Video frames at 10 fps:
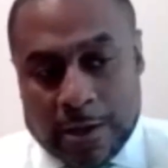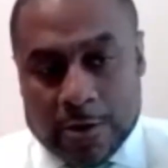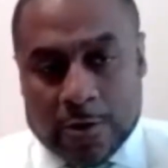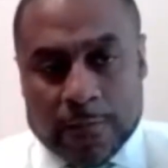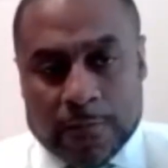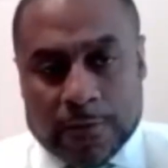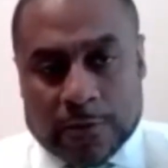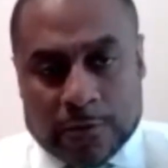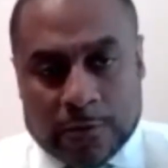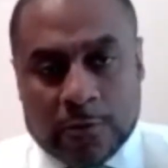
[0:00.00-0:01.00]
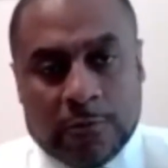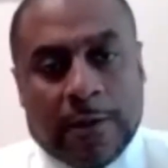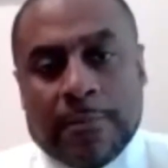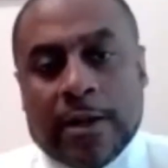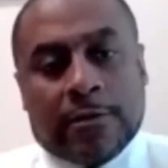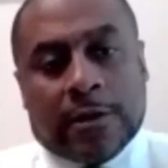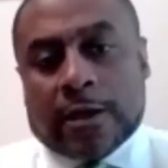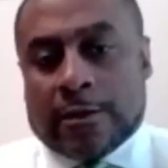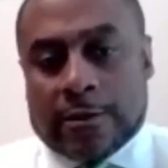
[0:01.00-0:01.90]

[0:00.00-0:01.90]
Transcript: to do that balancing act.